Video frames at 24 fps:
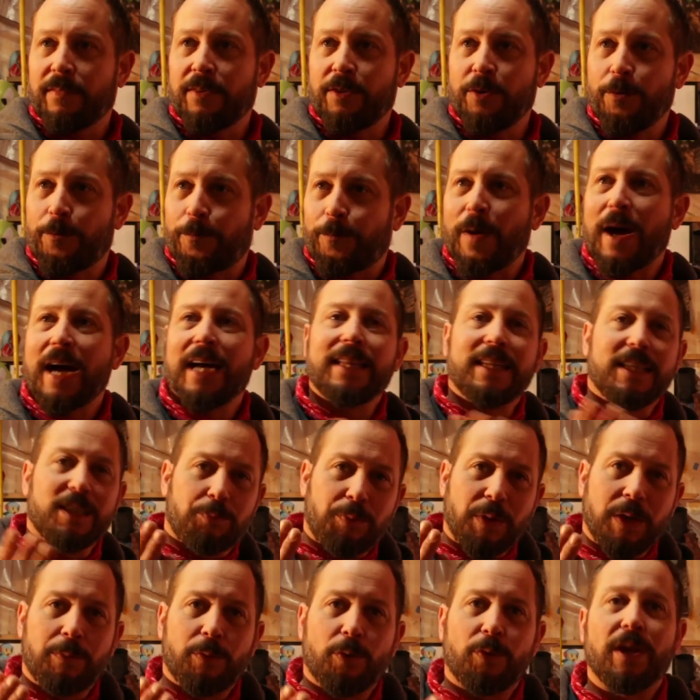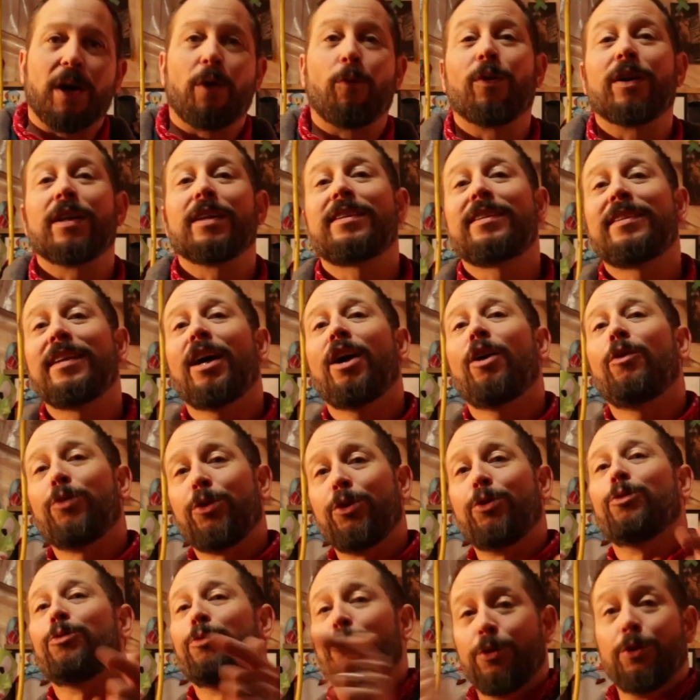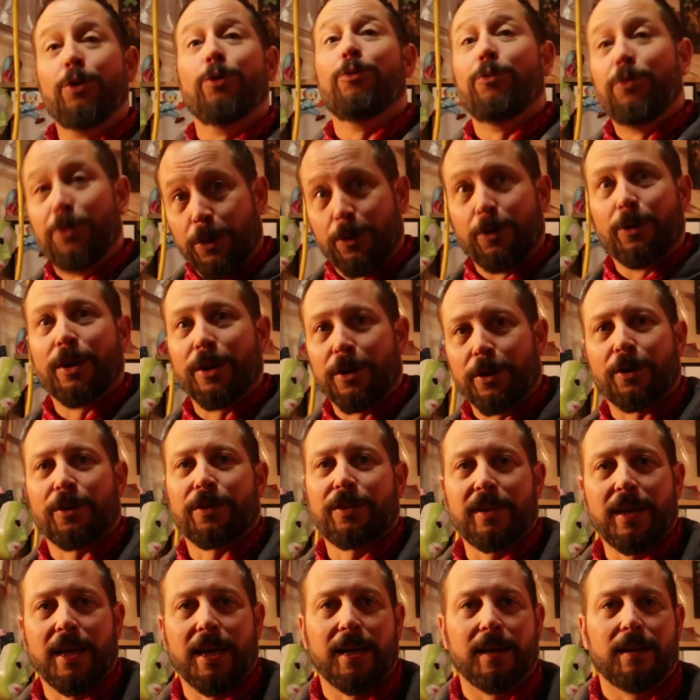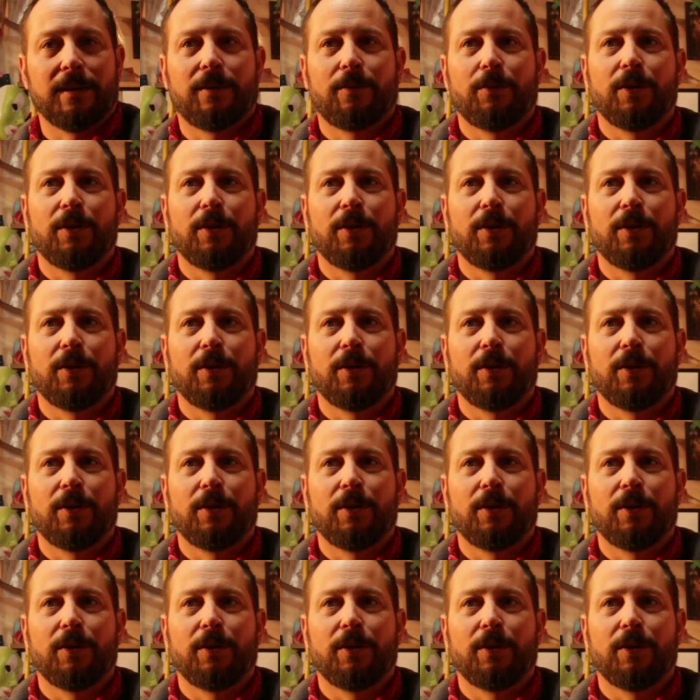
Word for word: you find these people that want to sell you doing your thing,